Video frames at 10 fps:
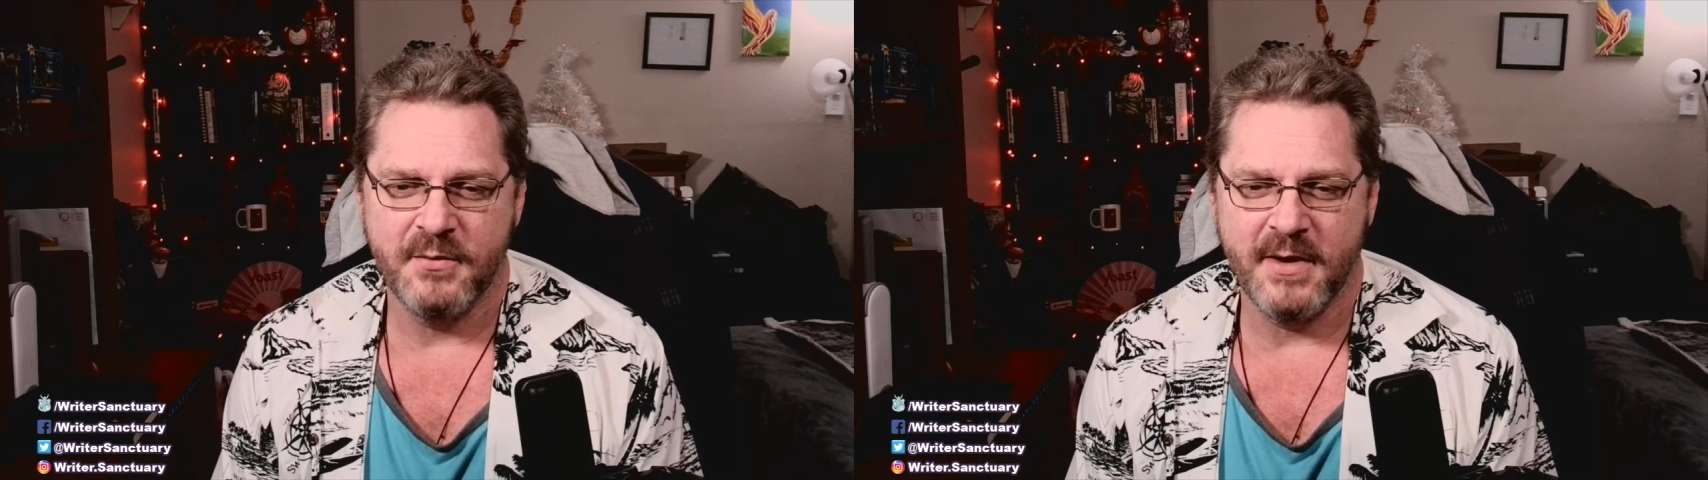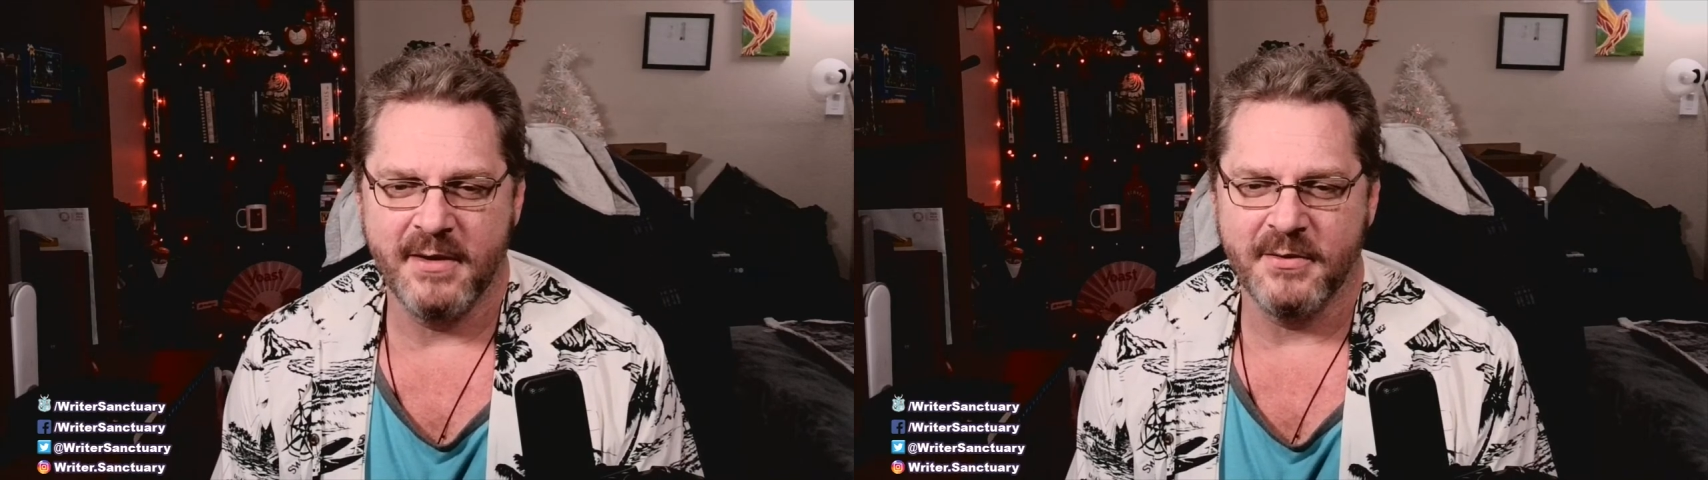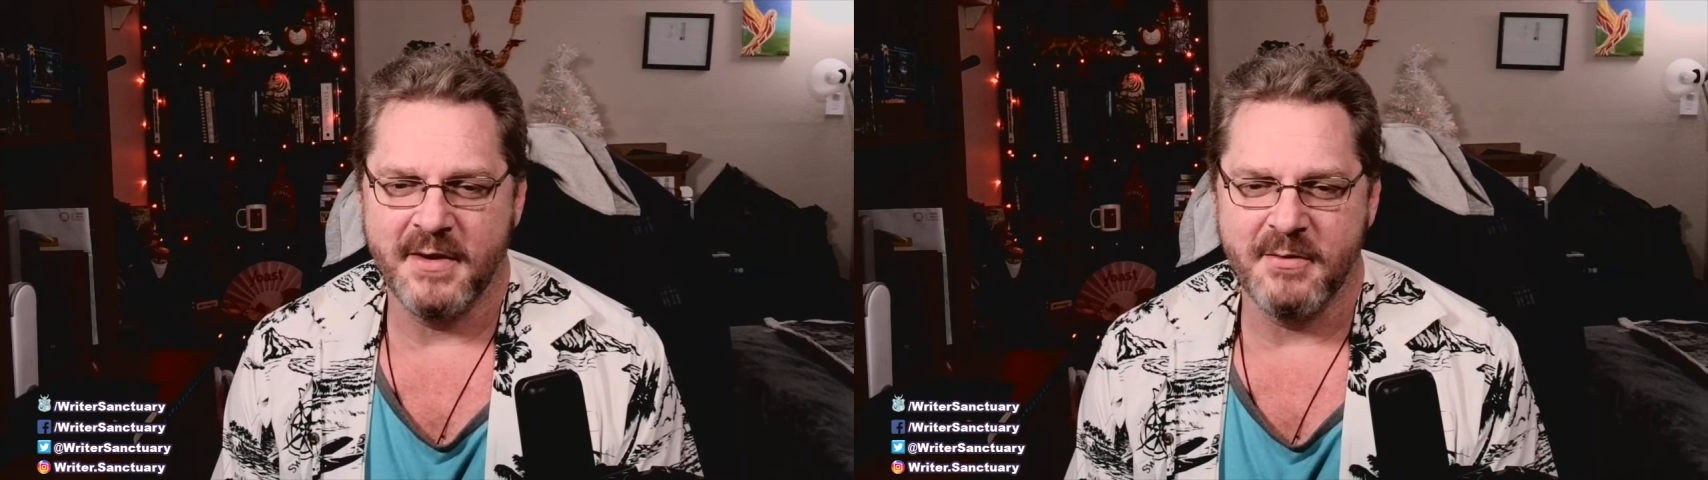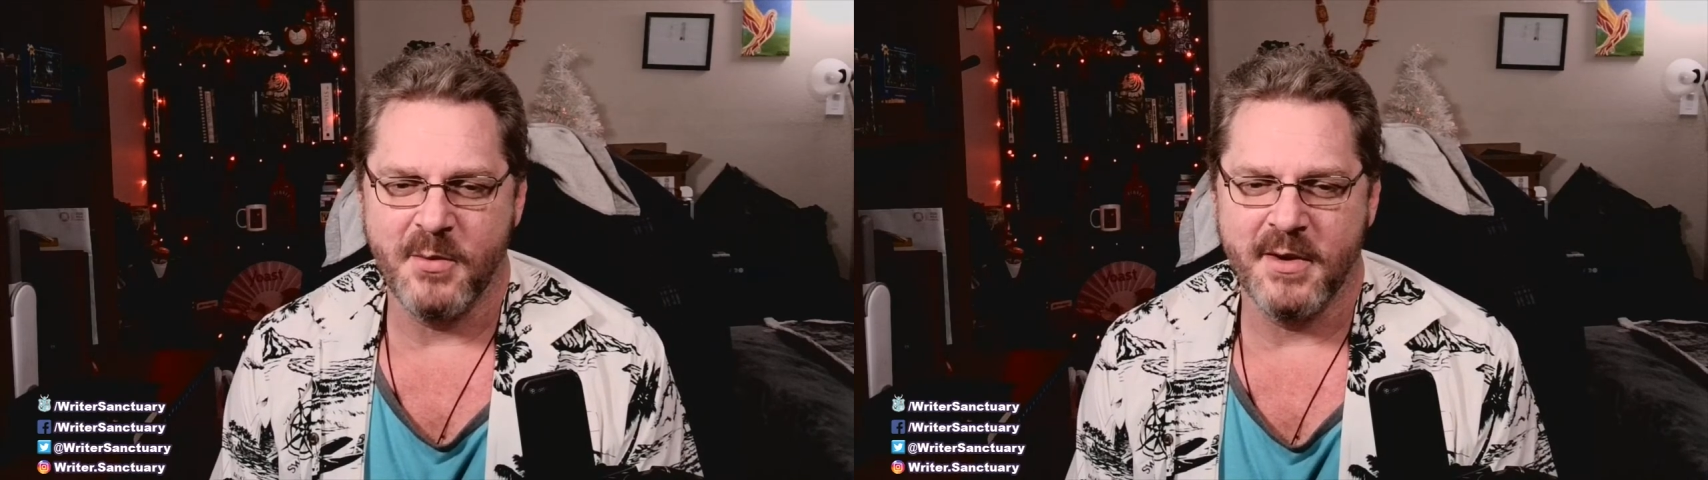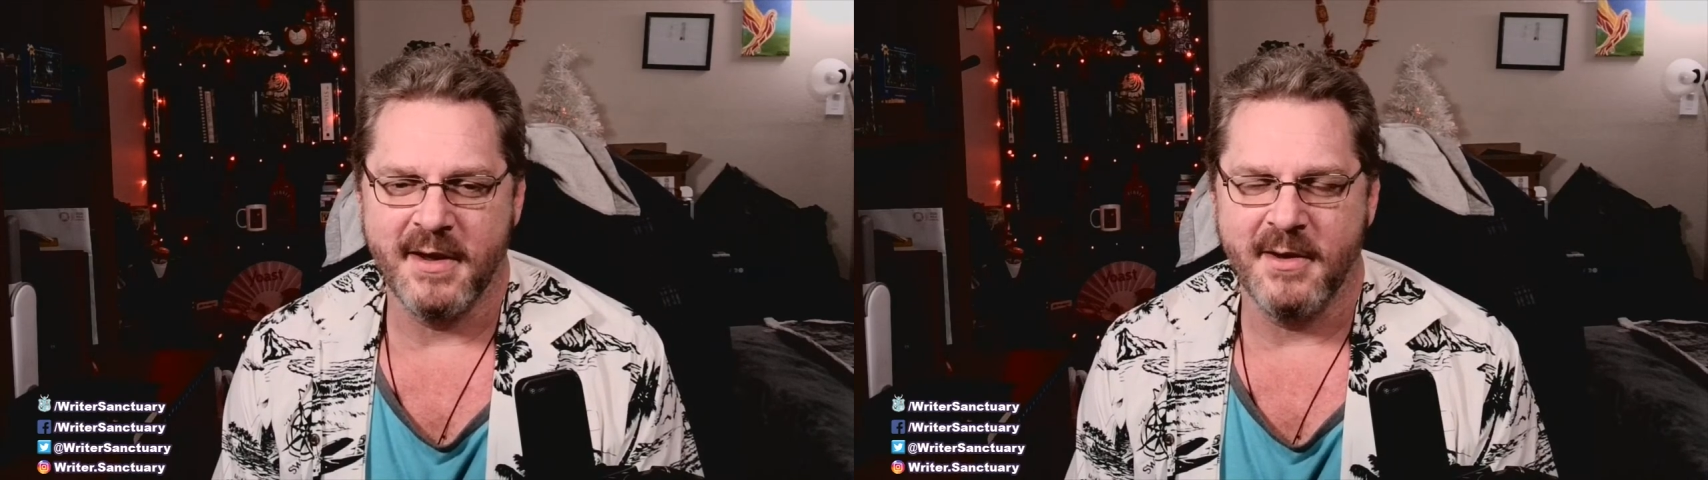love
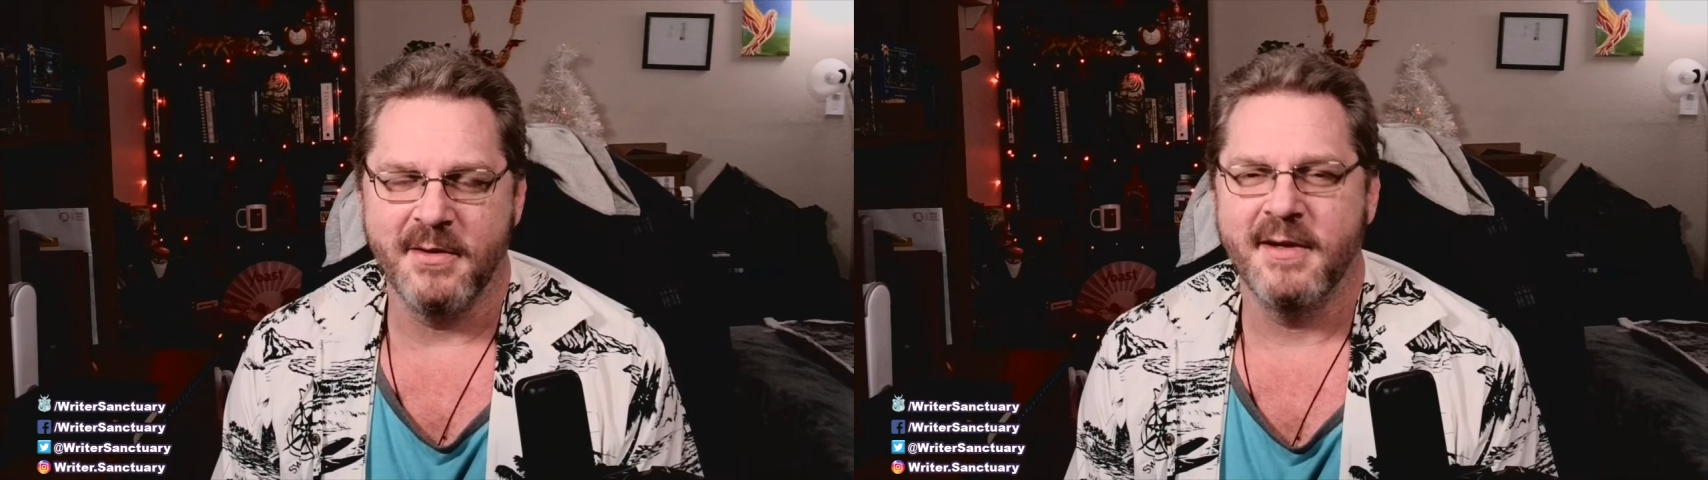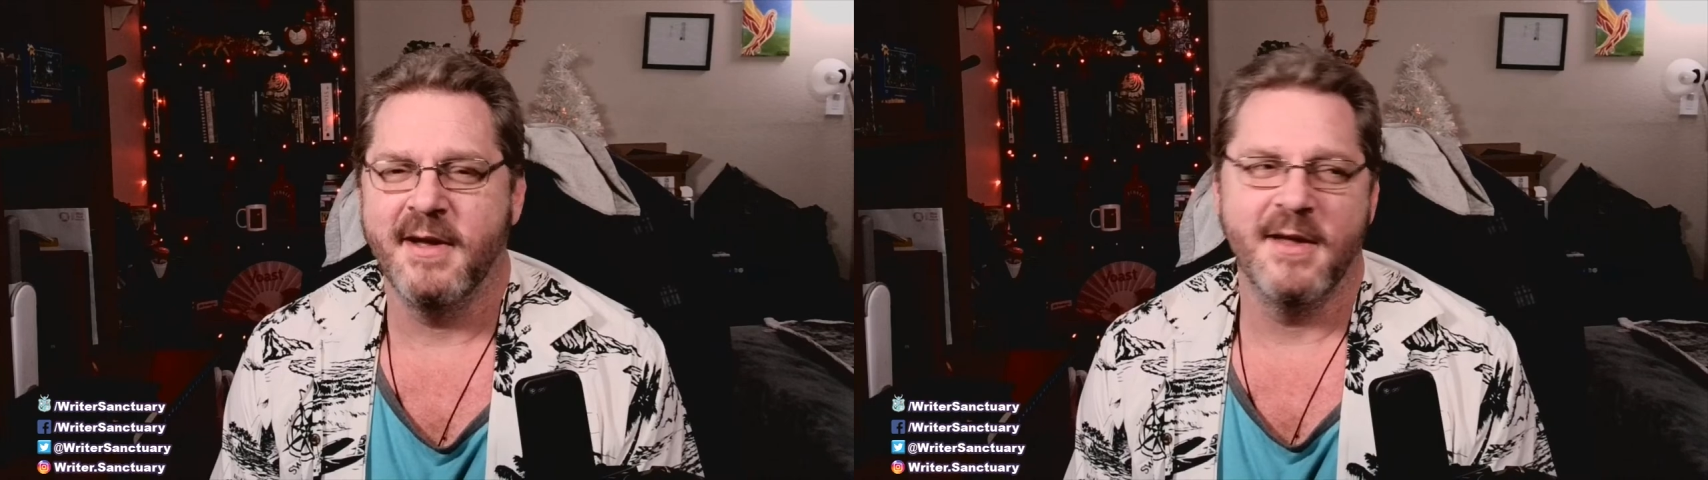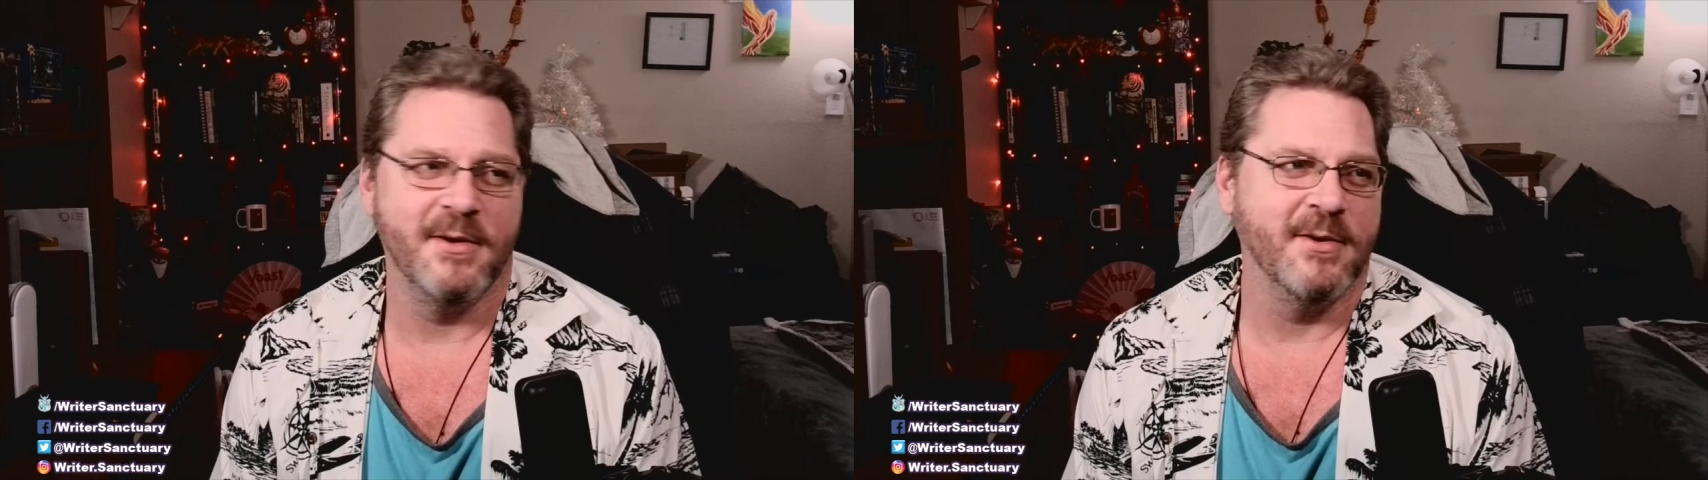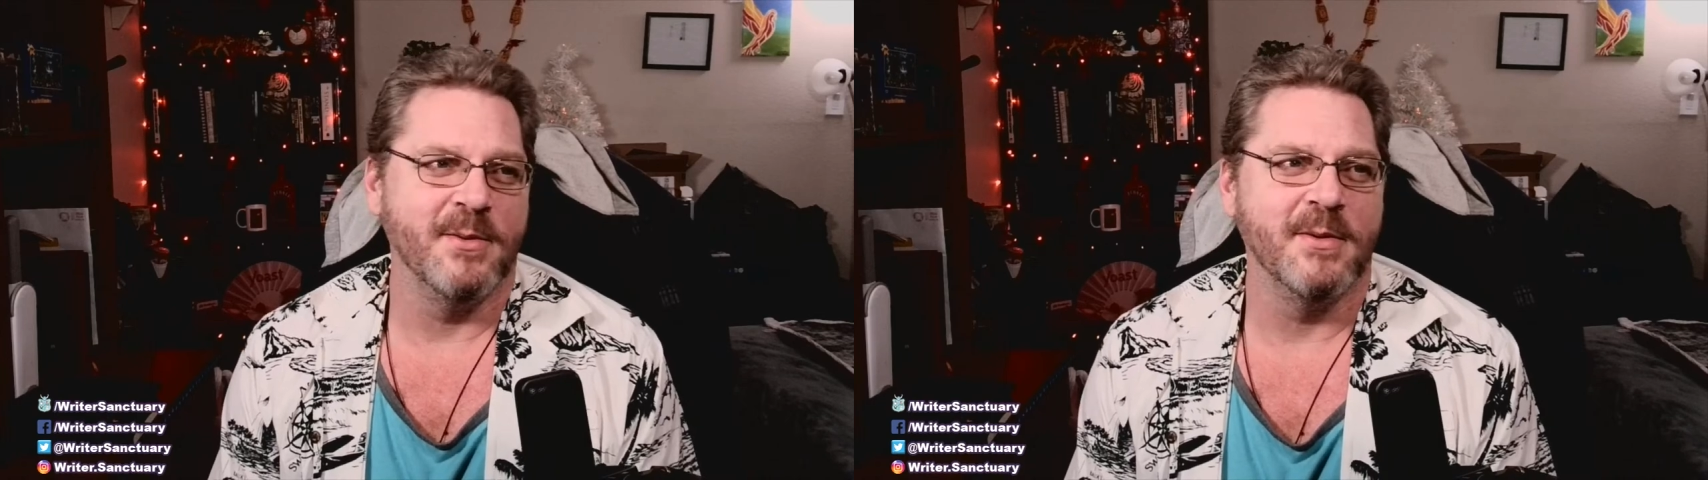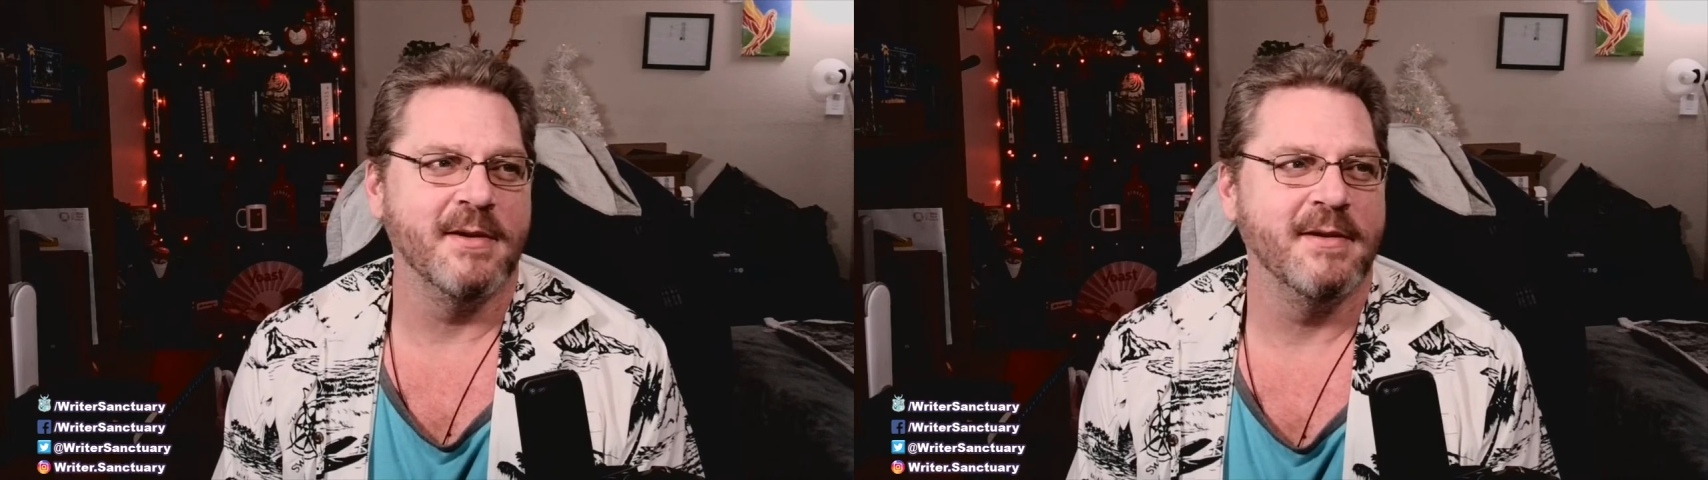triangles never work out. I
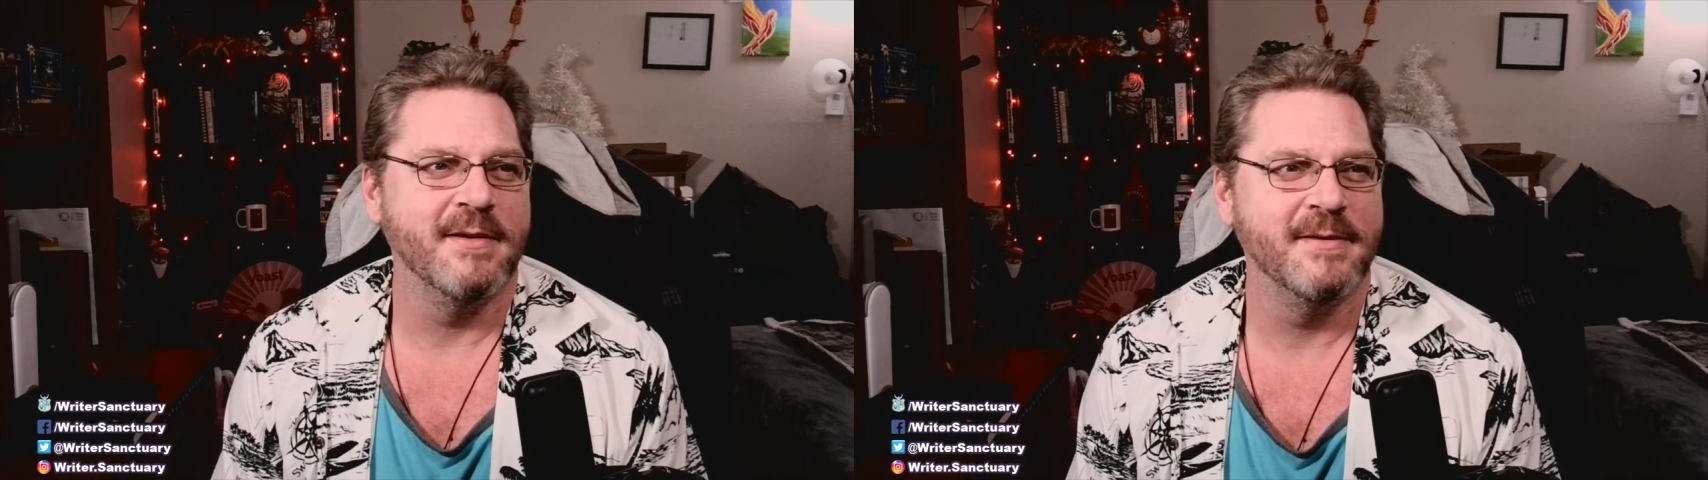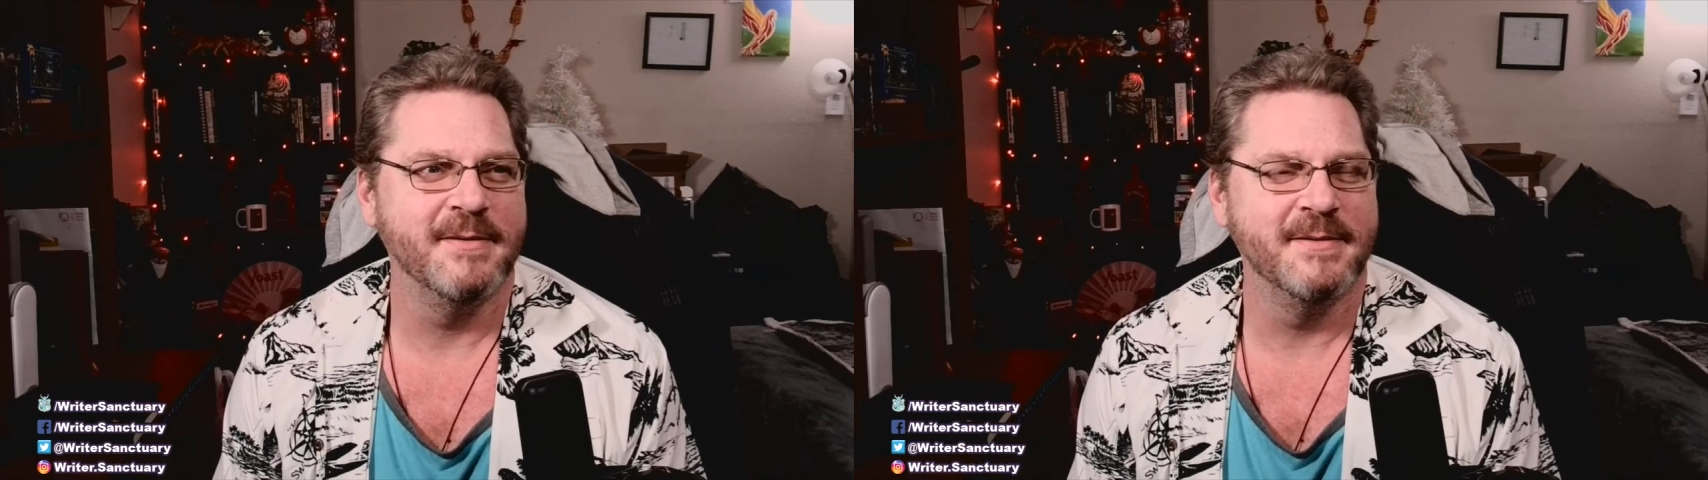know.